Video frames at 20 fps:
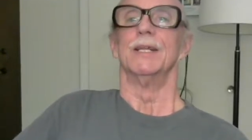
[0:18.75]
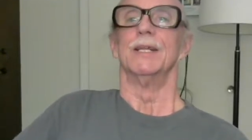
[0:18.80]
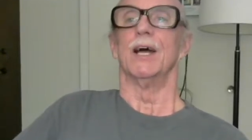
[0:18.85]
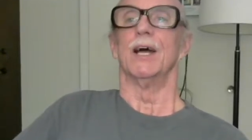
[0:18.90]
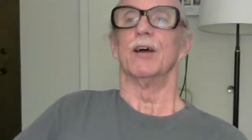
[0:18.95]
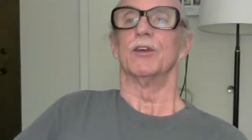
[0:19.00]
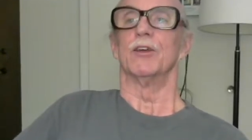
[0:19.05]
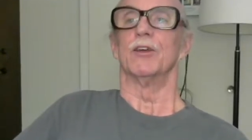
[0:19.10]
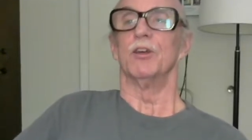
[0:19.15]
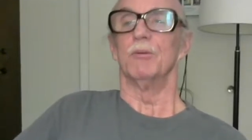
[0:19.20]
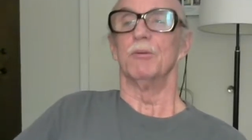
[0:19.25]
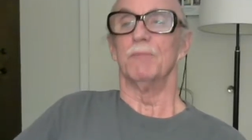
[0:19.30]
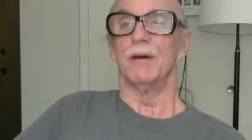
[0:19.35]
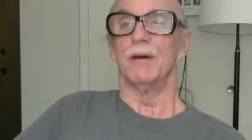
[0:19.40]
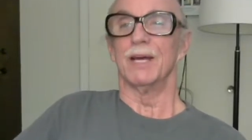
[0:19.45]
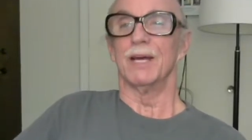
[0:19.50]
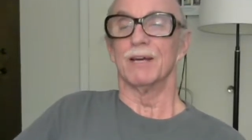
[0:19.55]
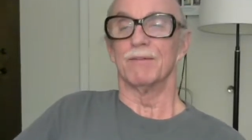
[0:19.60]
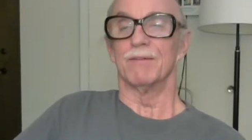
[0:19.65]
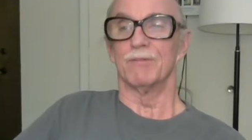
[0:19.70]
Now, you
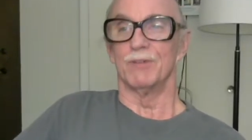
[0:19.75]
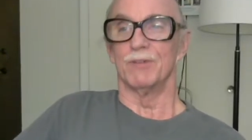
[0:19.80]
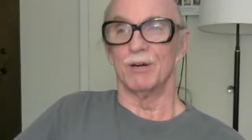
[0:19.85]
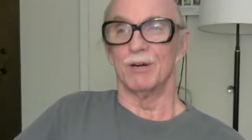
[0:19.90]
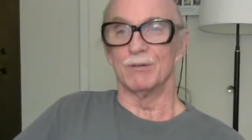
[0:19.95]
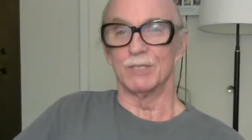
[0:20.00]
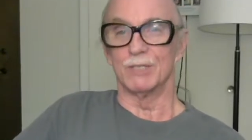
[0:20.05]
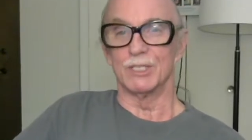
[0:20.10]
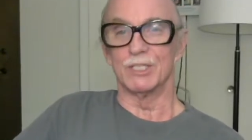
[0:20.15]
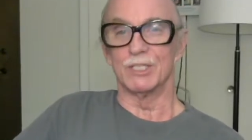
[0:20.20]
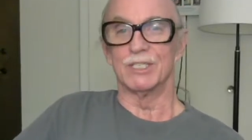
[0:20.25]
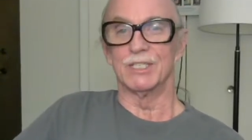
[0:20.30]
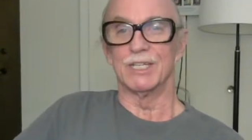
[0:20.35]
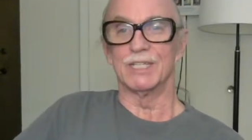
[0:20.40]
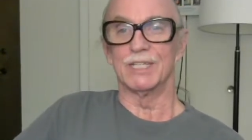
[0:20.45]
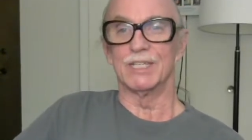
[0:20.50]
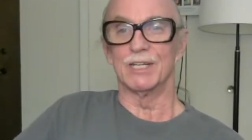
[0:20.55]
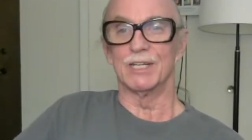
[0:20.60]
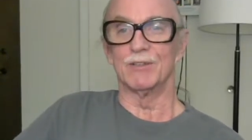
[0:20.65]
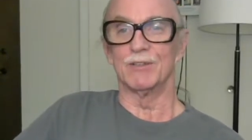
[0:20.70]
may have noticed
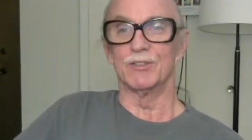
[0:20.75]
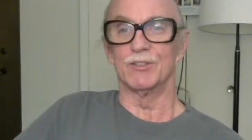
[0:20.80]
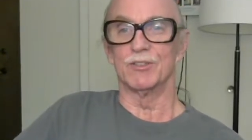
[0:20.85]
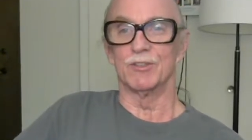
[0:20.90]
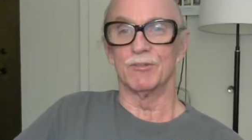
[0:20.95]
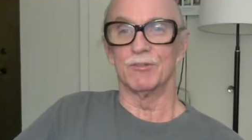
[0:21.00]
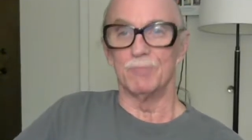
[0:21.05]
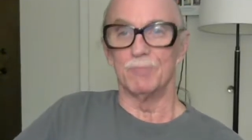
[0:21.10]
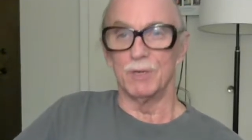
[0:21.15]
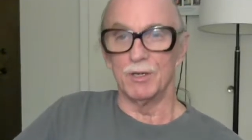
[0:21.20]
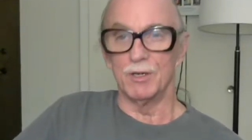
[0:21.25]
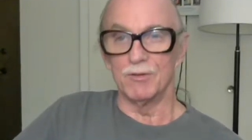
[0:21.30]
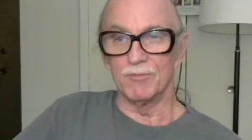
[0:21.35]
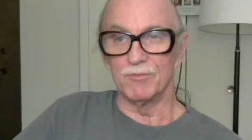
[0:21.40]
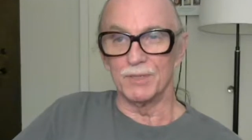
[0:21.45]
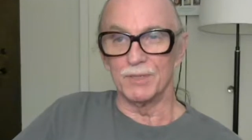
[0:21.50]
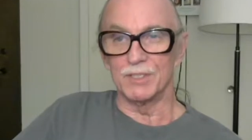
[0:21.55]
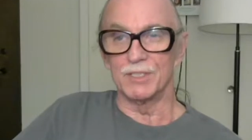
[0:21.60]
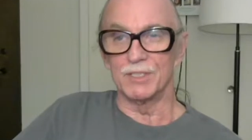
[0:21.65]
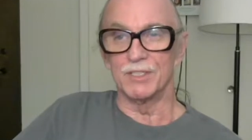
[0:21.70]
that there is a
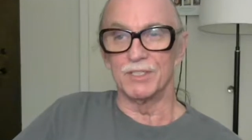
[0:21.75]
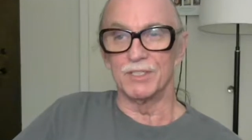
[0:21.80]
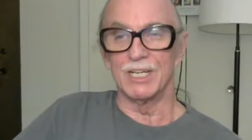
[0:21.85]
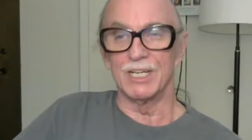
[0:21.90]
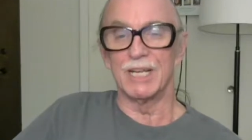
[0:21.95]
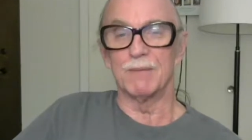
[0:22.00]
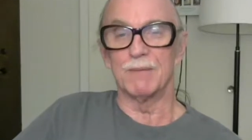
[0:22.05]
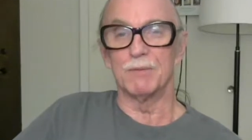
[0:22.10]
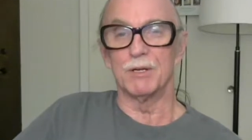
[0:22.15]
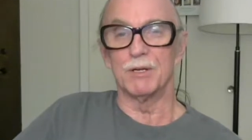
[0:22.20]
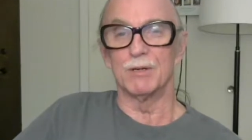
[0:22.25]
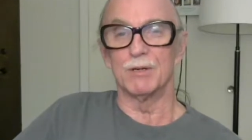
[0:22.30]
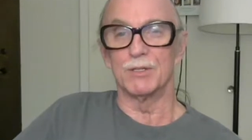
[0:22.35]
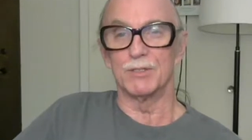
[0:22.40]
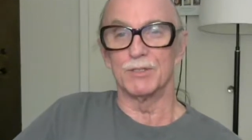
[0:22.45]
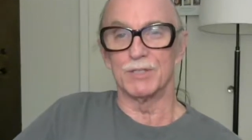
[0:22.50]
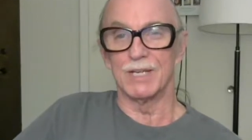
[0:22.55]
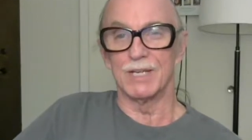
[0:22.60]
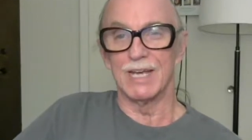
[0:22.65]
movement to deem you as